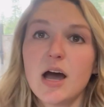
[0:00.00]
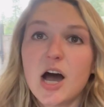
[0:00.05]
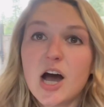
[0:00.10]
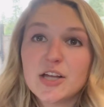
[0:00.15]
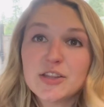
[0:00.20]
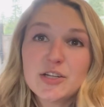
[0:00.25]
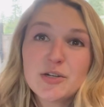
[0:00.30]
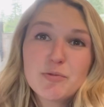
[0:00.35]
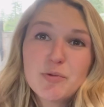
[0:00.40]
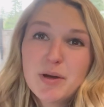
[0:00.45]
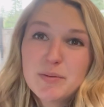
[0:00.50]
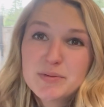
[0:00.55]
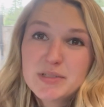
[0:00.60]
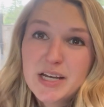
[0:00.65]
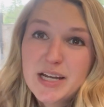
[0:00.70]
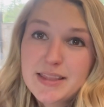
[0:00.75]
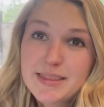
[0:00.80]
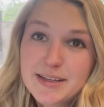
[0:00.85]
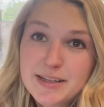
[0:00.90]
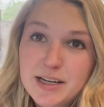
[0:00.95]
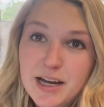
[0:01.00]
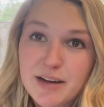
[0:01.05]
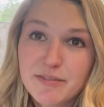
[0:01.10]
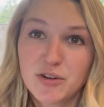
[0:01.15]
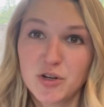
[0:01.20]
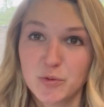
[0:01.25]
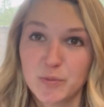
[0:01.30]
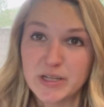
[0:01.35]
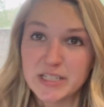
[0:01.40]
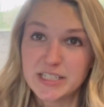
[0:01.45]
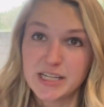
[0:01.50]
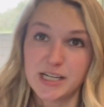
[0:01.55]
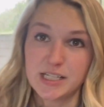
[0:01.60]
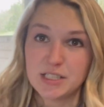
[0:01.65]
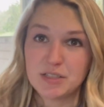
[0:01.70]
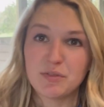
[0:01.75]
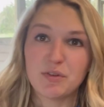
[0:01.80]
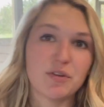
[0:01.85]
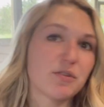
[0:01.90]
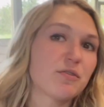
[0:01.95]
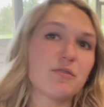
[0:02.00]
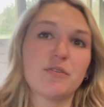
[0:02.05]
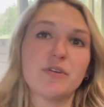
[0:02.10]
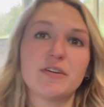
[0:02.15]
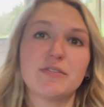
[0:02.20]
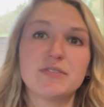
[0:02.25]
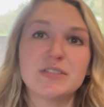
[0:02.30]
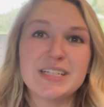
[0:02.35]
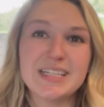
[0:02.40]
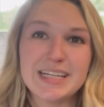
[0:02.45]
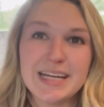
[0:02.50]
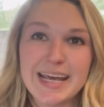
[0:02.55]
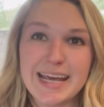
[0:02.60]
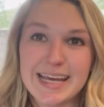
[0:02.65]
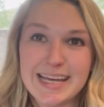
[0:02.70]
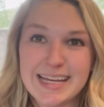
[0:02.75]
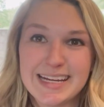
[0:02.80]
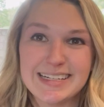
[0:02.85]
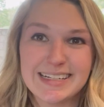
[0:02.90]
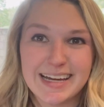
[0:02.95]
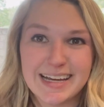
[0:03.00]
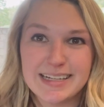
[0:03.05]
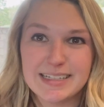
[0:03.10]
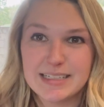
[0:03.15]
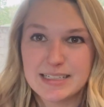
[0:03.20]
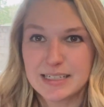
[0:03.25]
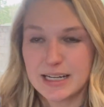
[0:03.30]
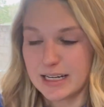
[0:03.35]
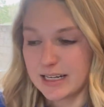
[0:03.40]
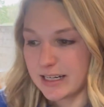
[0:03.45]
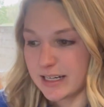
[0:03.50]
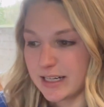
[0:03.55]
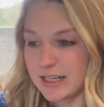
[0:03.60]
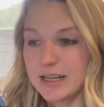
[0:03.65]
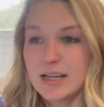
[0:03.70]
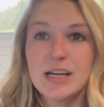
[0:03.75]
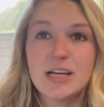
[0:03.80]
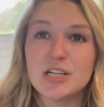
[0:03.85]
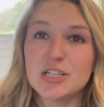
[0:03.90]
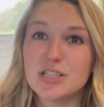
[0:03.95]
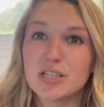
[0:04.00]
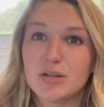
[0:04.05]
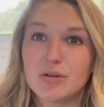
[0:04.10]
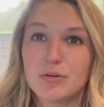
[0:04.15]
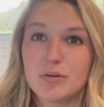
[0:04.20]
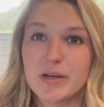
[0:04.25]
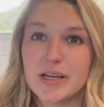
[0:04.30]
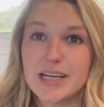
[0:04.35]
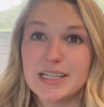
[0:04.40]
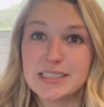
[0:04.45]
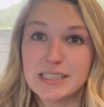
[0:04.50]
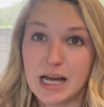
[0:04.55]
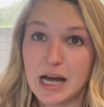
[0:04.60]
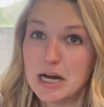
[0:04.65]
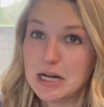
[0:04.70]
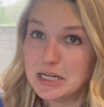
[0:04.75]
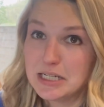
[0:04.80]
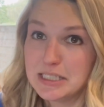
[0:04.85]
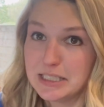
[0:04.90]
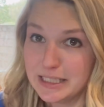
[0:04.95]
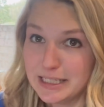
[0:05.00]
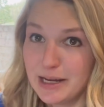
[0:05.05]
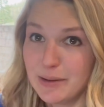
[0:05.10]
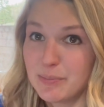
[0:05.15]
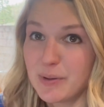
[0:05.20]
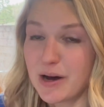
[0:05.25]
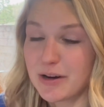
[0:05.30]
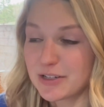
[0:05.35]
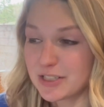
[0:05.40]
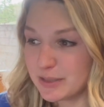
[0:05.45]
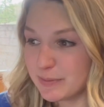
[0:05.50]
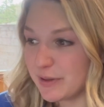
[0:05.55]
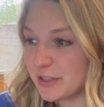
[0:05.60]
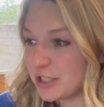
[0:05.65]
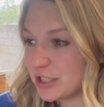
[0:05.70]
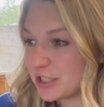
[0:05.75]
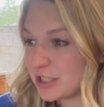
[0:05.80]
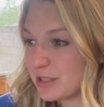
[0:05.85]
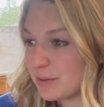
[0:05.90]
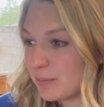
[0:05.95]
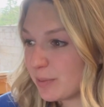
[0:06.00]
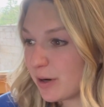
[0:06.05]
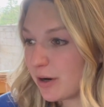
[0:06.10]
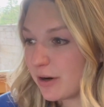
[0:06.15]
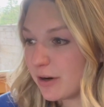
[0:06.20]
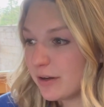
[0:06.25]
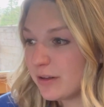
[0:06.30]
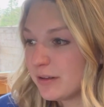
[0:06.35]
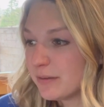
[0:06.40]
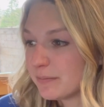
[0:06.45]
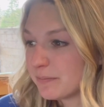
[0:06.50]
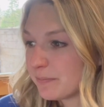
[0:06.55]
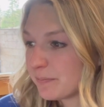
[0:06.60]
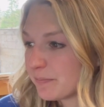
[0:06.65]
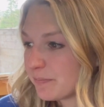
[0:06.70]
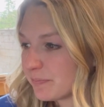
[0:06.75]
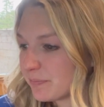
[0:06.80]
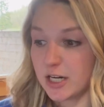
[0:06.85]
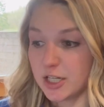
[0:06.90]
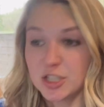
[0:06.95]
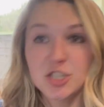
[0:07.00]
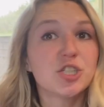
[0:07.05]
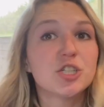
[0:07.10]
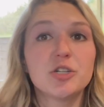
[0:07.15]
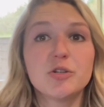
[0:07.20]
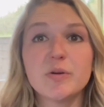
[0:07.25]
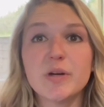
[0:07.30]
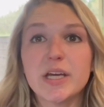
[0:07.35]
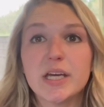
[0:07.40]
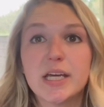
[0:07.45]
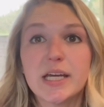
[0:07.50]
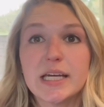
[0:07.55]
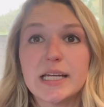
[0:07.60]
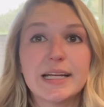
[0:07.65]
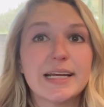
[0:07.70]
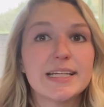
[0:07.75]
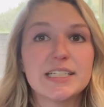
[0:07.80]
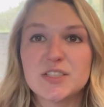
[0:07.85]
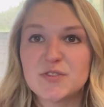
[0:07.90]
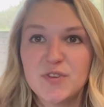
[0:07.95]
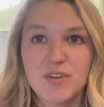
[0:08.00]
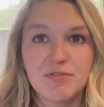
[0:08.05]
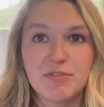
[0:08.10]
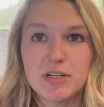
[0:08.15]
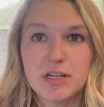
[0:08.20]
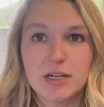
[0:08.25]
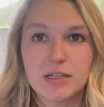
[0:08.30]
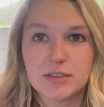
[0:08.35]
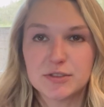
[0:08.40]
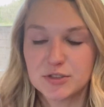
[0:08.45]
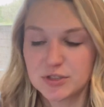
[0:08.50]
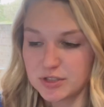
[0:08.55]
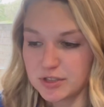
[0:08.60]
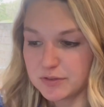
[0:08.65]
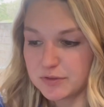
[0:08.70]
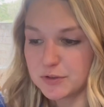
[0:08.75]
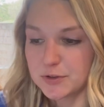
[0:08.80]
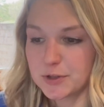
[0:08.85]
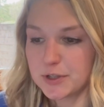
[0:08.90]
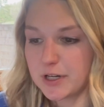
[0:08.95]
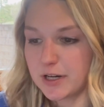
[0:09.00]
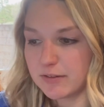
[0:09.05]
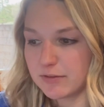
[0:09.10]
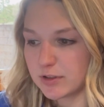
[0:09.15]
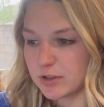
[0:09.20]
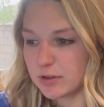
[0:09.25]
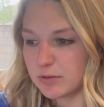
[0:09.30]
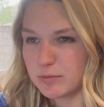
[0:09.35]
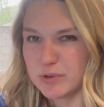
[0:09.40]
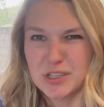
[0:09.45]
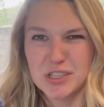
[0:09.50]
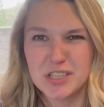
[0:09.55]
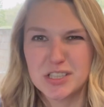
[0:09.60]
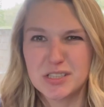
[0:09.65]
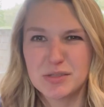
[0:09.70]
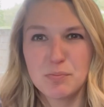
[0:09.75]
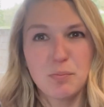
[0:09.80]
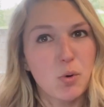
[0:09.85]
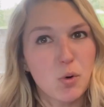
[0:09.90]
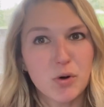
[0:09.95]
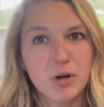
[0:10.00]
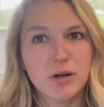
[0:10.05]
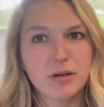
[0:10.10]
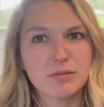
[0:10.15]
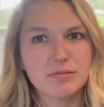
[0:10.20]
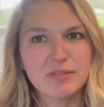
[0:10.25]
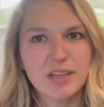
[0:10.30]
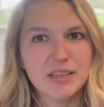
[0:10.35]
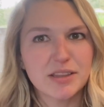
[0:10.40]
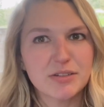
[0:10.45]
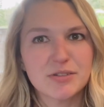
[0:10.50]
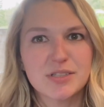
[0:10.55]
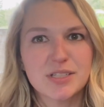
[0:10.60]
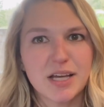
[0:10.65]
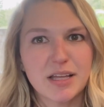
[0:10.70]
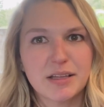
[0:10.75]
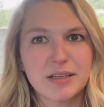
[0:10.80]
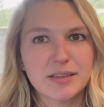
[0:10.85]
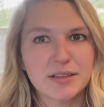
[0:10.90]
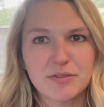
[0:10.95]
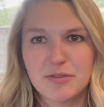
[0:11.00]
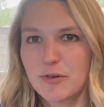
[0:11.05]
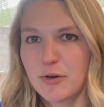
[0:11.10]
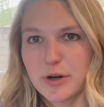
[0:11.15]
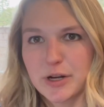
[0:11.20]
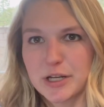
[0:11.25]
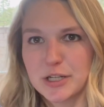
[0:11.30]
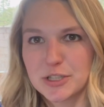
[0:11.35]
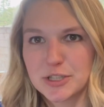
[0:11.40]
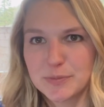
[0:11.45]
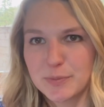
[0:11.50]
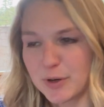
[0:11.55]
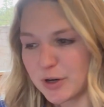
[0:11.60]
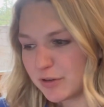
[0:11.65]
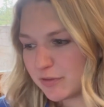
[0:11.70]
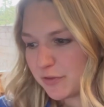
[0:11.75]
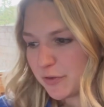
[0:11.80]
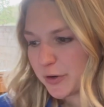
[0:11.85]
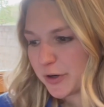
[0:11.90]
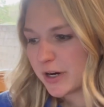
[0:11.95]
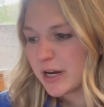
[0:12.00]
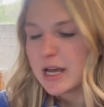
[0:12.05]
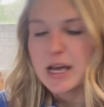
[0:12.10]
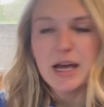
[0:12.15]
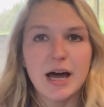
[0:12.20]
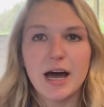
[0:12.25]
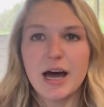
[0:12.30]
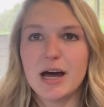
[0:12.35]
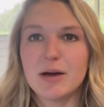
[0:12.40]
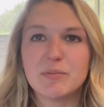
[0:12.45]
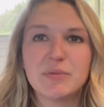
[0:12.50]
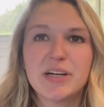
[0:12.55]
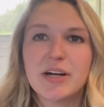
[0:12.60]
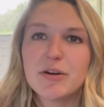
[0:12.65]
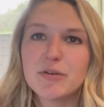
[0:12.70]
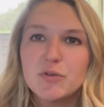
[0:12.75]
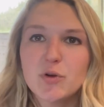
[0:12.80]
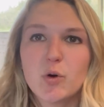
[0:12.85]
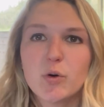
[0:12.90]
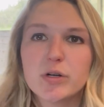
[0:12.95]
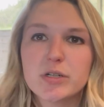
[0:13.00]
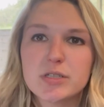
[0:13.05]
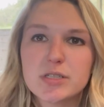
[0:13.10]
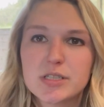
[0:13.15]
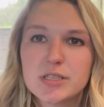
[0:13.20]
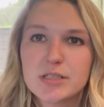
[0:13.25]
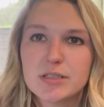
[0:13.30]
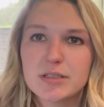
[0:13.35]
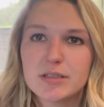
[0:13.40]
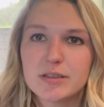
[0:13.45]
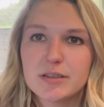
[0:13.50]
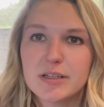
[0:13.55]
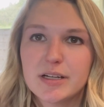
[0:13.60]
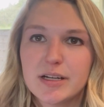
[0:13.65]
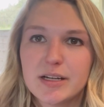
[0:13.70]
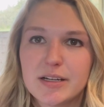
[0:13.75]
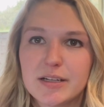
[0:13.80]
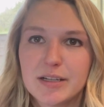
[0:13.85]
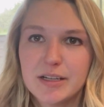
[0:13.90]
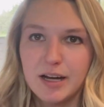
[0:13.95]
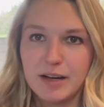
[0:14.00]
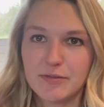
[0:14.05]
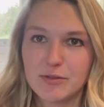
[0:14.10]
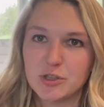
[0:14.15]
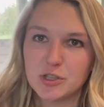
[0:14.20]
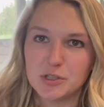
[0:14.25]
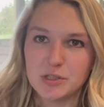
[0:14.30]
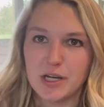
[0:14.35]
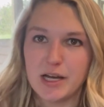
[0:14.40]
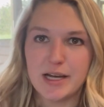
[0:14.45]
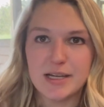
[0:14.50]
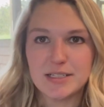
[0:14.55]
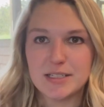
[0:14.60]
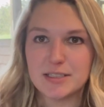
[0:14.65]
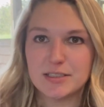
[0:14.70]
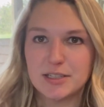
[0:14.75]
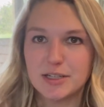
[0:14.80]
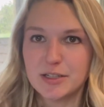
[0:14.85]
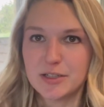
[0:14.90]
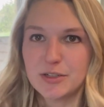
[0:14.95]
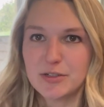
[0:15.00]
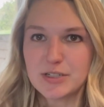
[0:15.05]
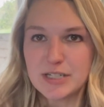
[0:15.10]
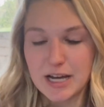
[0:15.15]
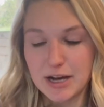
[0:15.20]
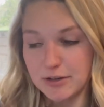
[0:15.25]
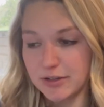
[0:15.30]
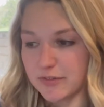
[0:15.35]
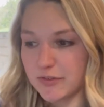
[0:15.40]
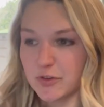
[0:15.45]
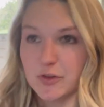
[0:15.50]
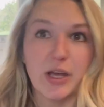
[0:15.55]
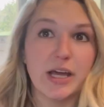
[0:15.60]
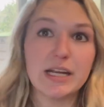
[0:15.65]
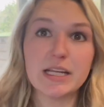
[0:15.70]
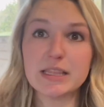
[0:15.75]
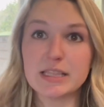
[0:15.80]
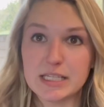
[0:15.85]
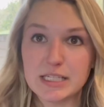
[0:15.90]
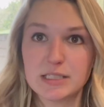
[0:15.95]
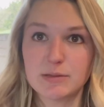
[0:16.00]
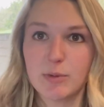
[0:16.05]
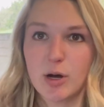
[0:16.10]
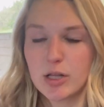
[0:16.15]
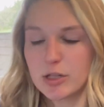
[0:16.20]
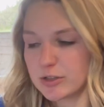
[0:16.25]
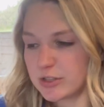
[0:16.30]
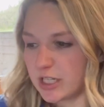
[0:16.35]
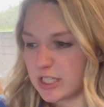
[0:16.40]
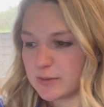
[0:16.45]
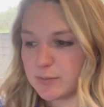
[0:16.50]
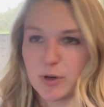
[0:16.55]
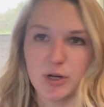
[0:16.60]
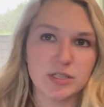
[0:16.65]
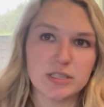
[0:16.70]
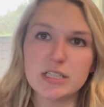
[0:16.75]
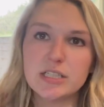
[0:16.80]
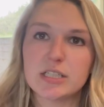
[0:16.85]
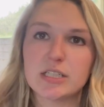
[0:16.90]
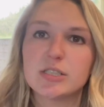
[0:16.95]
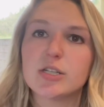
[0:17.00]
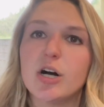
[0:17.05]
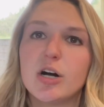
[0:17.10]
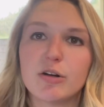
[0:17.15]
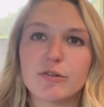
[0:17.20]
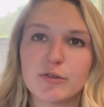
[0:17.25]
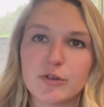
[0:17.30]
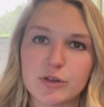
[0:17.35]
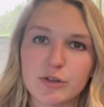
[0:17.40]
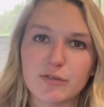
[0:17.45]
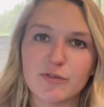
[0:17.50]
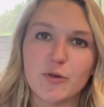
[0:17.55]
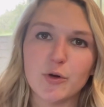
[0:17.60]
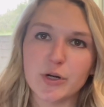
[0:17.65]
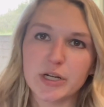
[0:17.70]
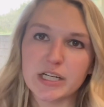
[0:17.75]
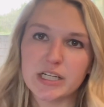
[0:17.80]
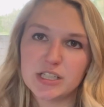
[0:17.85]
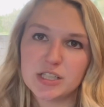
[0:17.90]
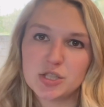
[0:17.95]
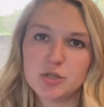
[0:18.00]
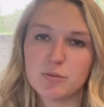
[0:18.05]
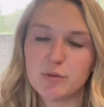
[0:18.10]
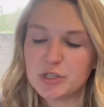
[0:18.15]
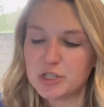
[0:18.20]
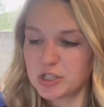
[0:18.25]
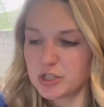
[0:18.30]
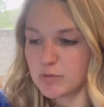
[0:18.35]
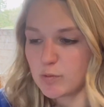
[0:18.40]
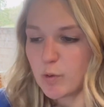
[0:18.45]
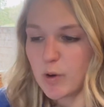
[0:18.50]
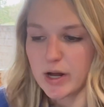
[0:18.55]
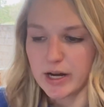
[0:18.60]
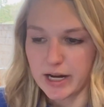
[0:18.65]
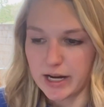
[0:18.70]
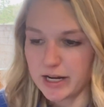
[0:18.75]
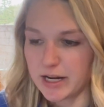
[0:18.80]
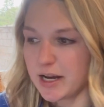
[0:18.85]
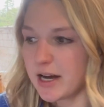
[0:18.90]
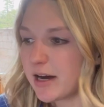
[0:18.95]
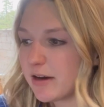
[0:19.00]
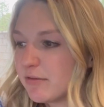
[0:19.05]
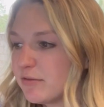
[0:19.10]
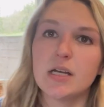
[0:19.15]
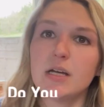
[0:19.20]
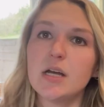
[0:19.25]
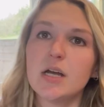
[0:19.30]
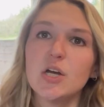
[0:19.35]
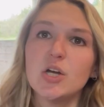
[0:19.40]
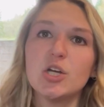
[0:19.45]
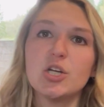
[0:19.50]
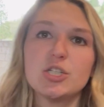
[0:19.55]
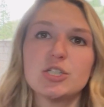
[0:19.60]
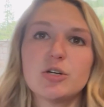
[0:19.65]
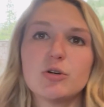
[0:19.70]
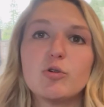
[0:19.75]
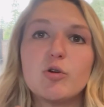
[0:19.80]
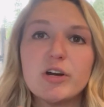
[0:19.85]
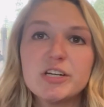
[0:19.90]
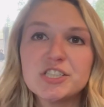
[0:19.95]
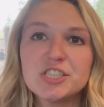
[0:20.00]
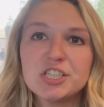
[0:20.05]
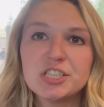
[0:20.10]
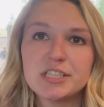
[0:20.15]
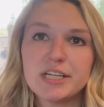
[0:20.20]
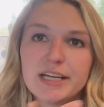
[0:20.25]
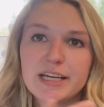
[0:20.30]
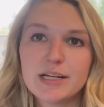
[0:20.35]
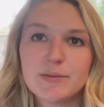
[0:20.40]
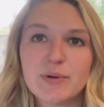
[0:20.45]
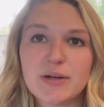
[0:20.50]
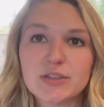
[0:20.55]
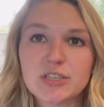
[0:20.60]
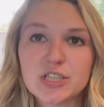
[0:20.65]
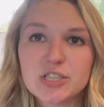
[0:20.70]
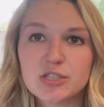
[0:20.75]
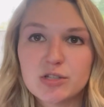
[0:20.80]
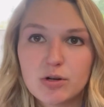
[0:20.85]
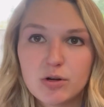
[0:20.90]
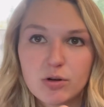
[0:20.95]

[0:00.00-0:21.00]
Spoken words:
On their website, the cover retails for $58.99. So it's honestly about as much as the ball. And on Chewy, it is $50 for the cover, which is more than they're selling the 40-inch ball for. Now, of course, the cover size is going to go down if you're getting these smaller size balls. This is all for the 40-inch, which is what I have. So questions I get about this.